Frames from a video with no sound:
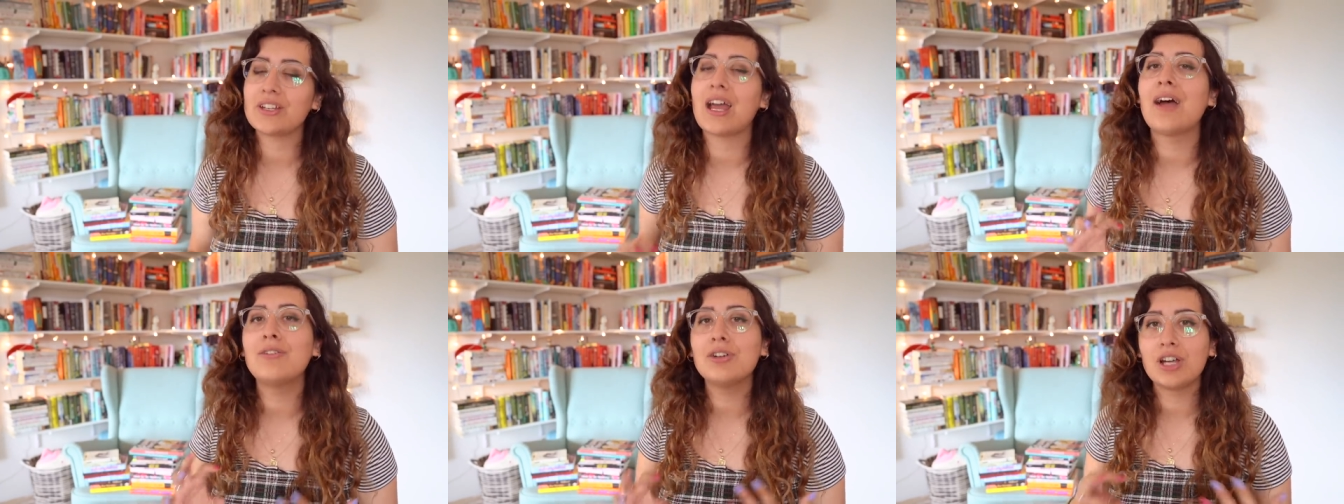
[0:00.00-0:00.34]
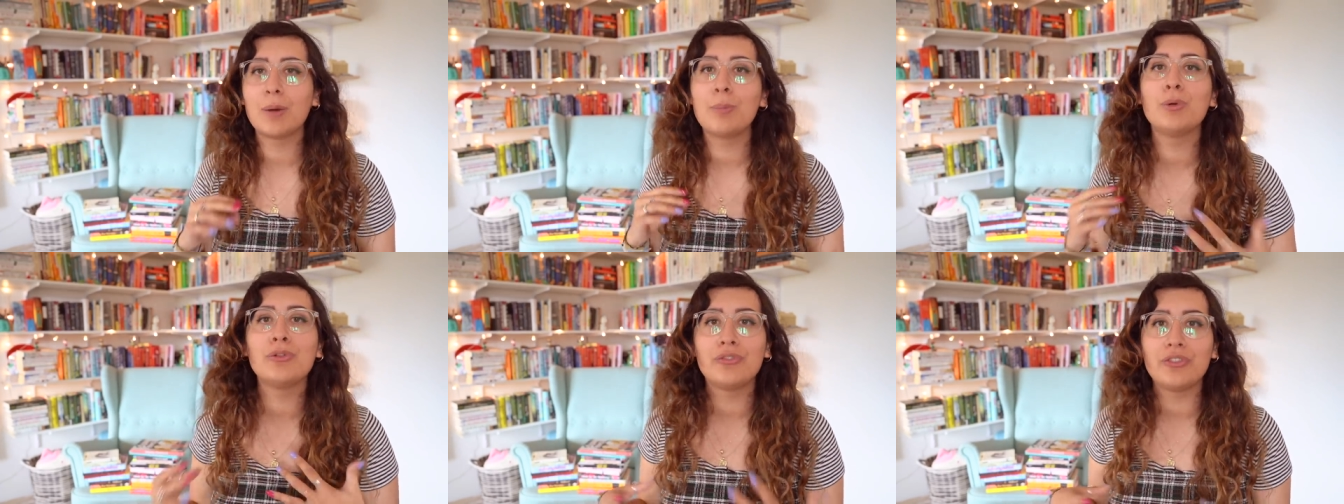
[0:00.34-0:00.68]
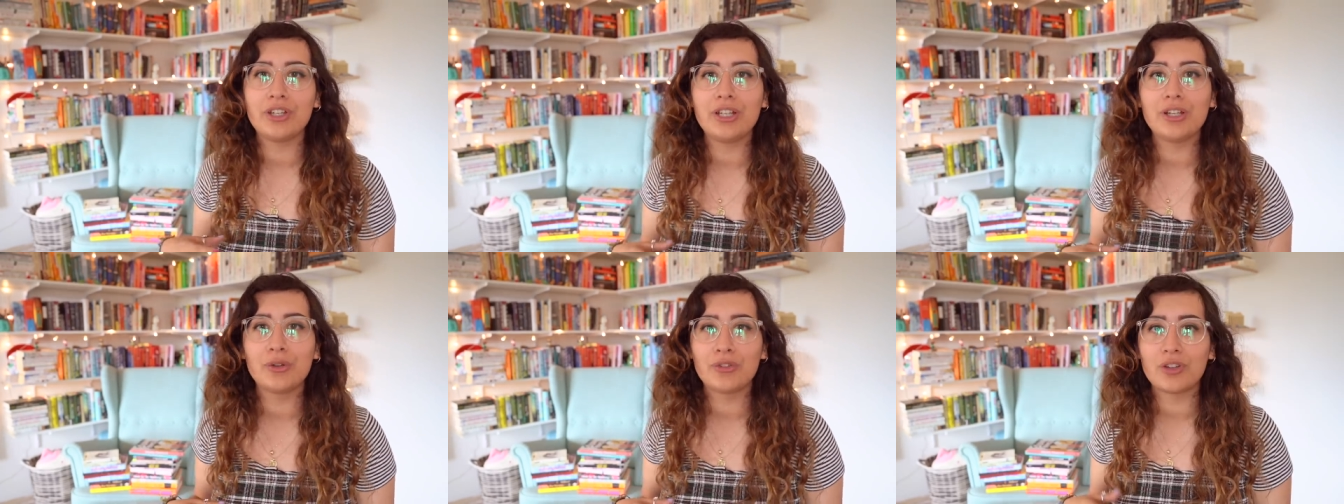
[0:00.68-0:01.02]
I have a couple of
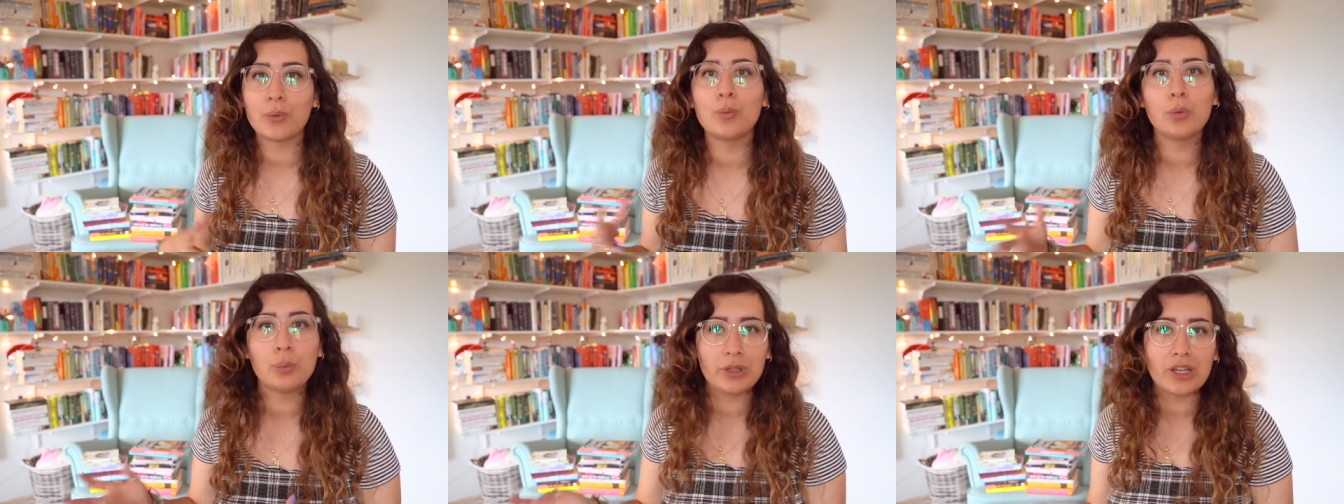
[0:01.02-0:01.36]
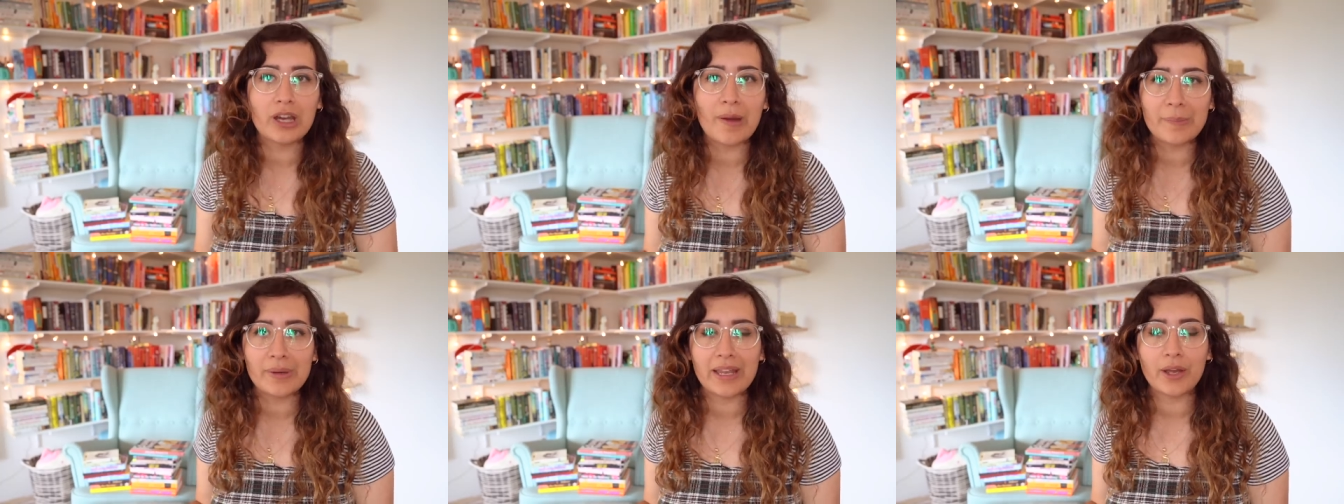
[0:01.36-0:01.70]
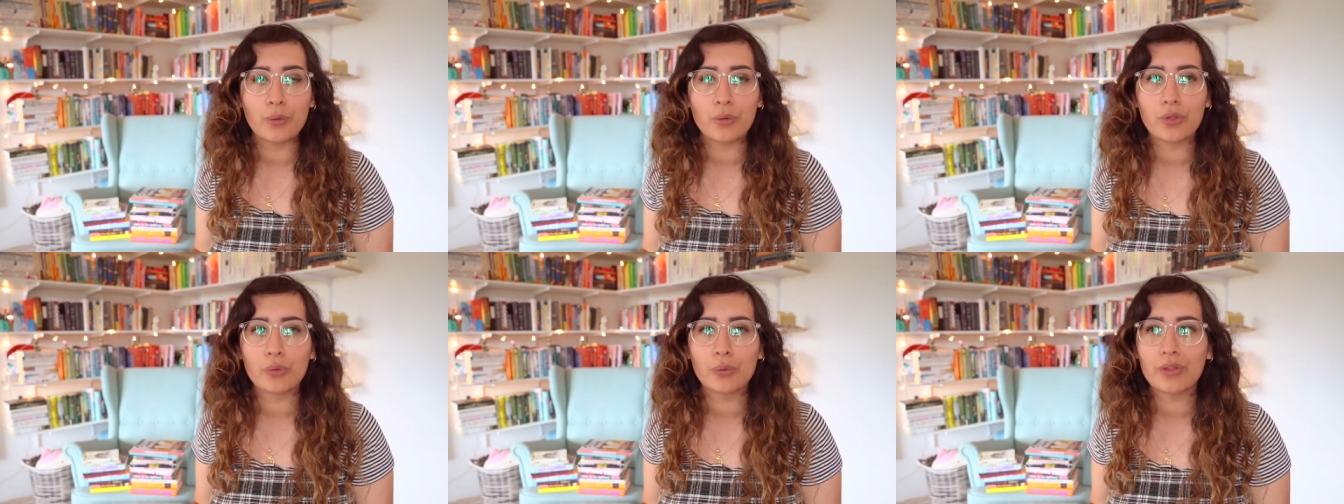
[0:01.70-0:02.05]
videos that will be coming
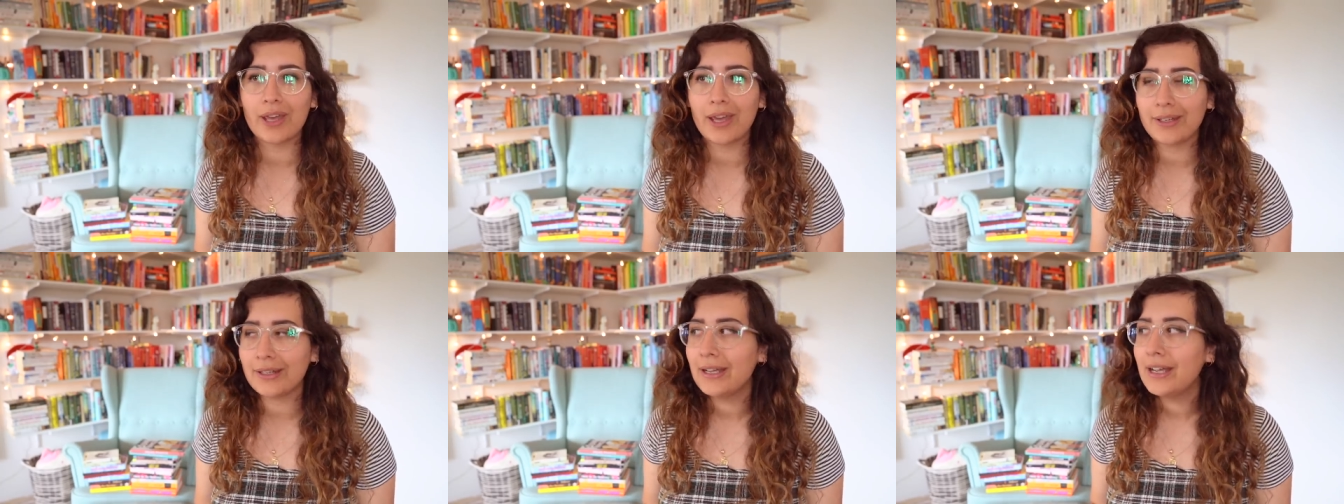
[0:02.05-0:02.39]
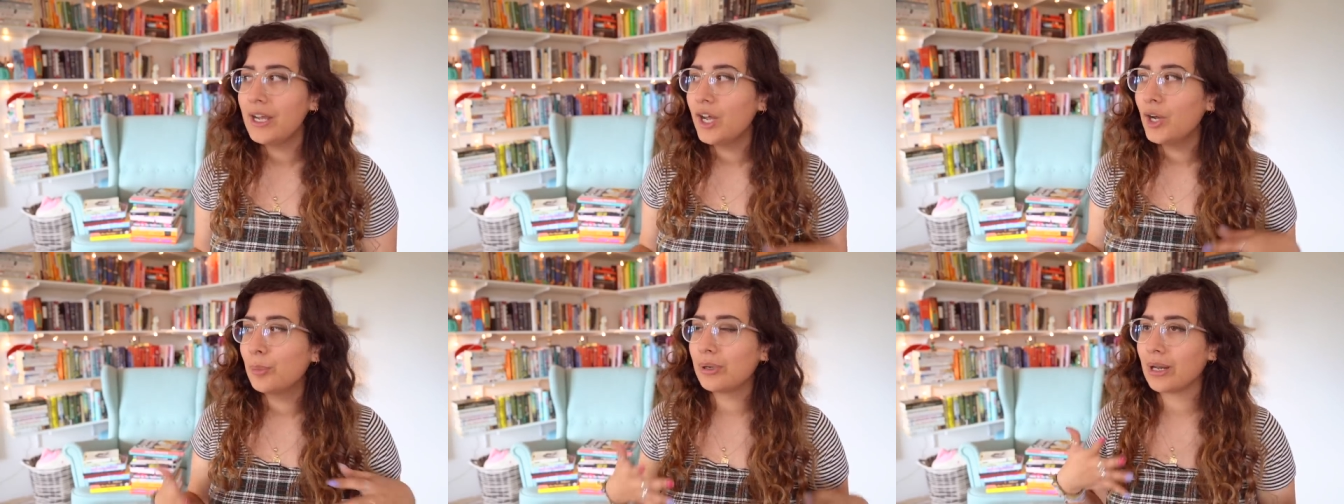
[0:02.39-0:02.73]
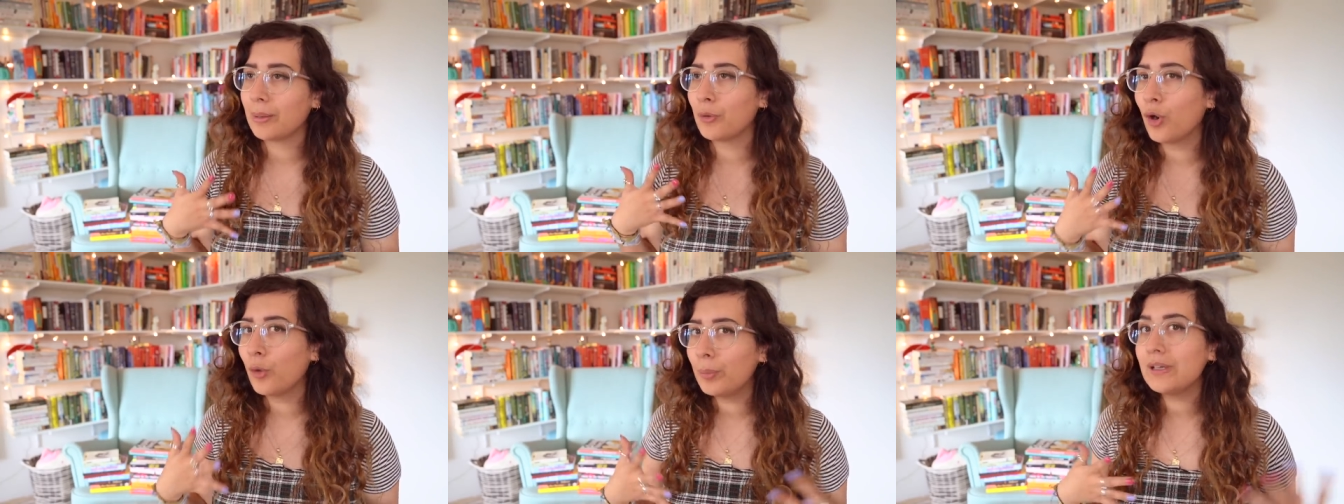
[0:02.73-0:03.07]
out through then, but
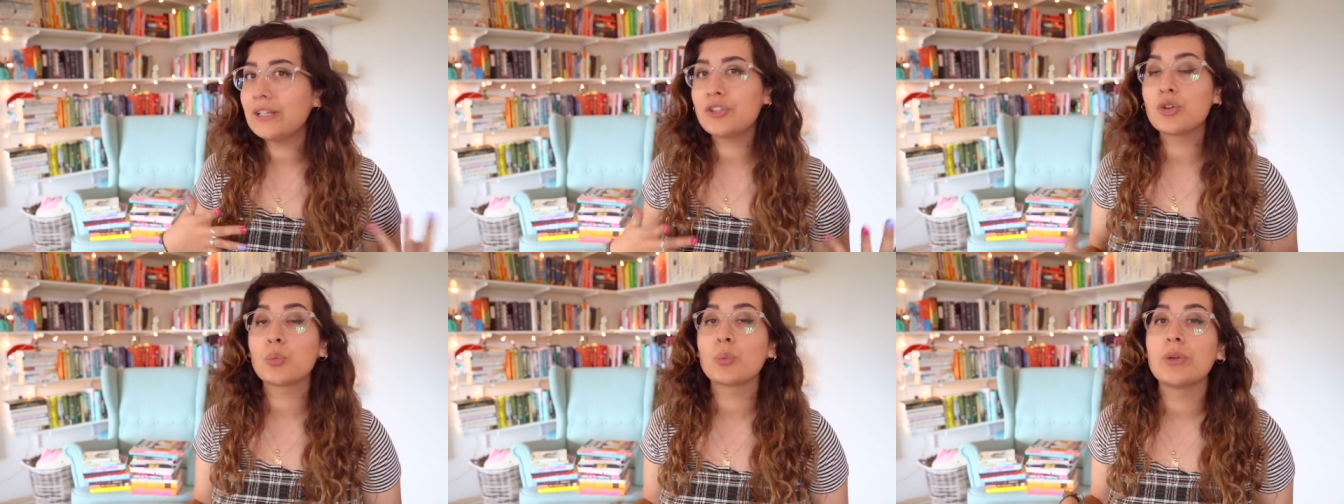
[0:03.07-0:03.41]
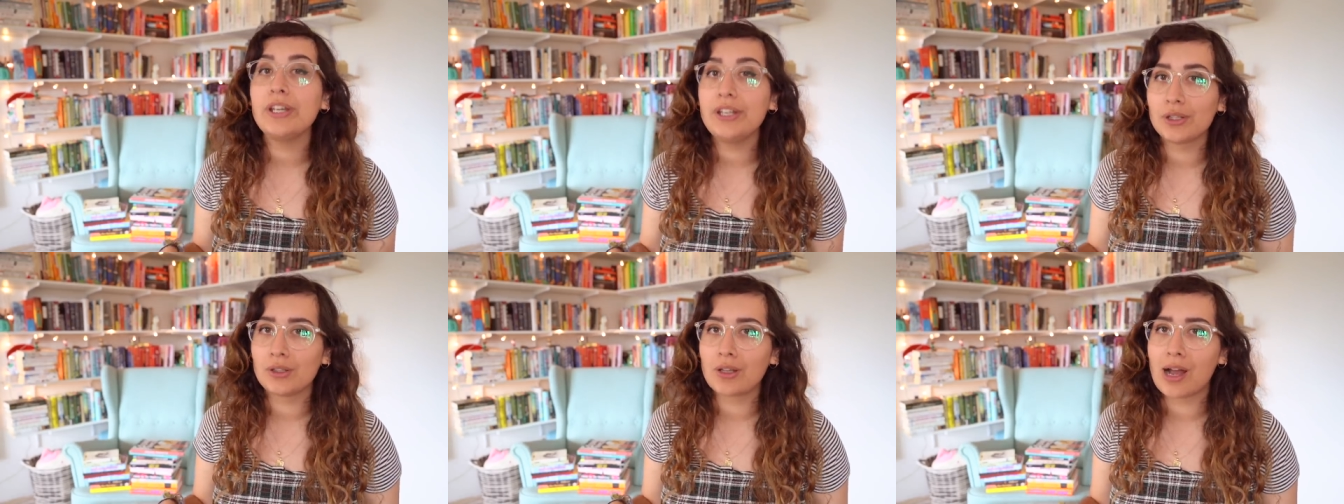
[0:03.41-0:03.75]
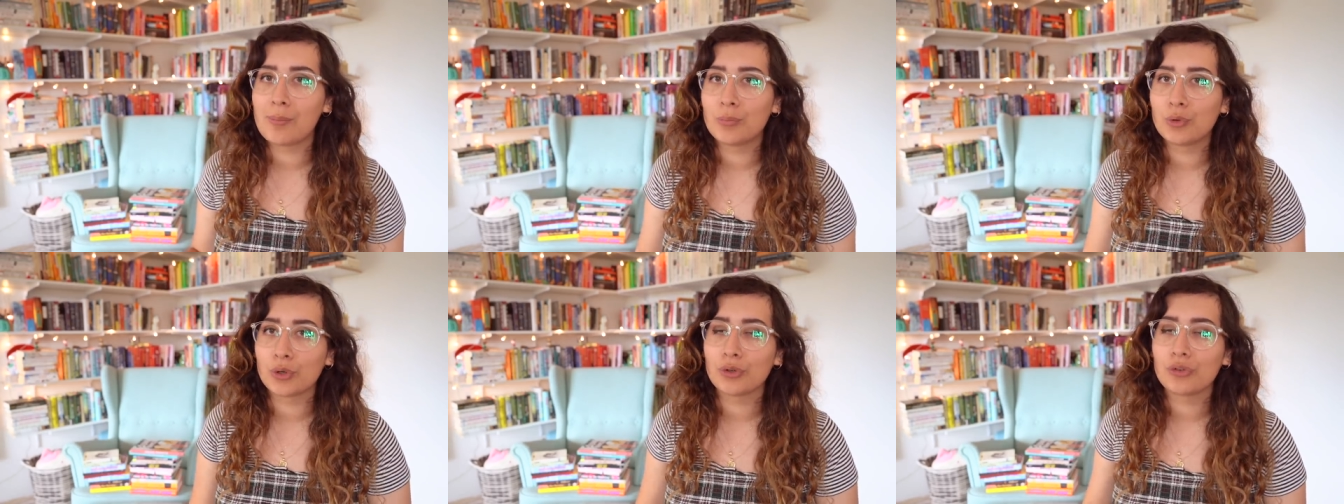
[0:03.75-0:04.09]
I'm hoping to read a
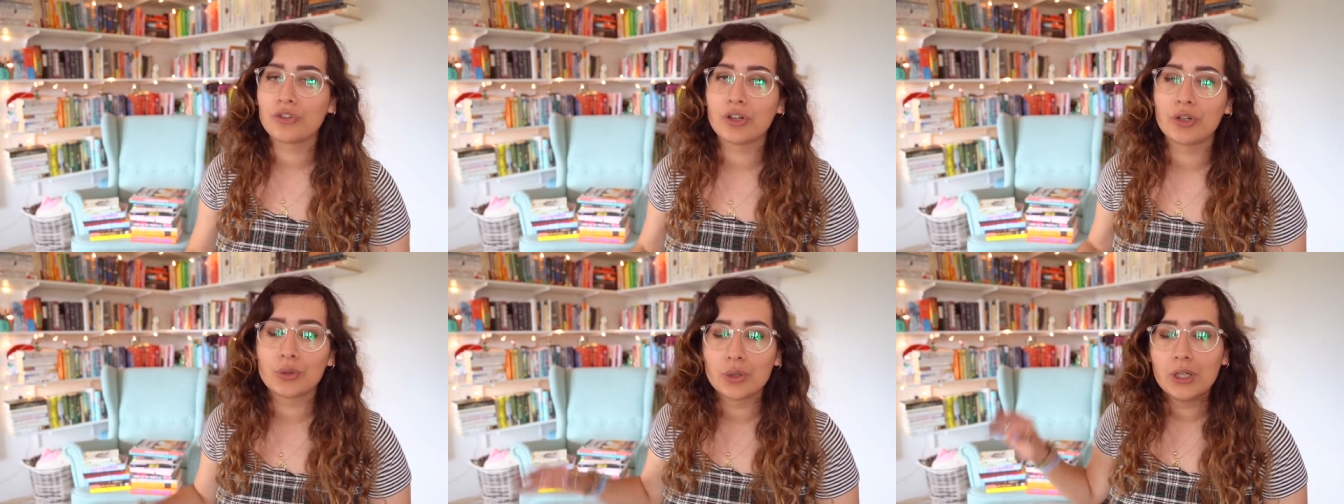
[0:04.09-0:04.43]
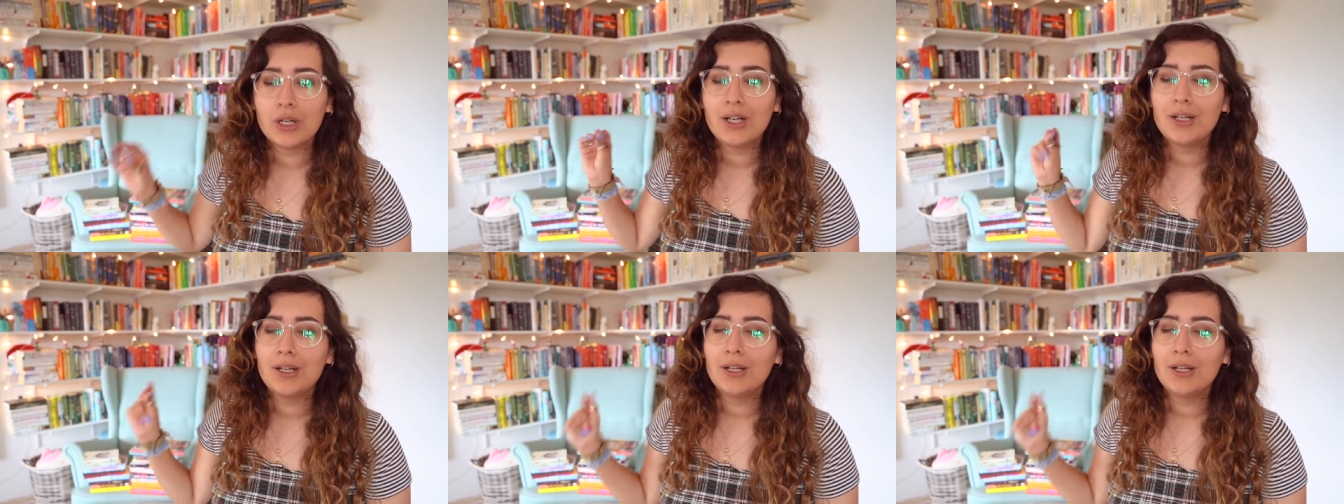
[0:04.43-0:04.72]
lot more. So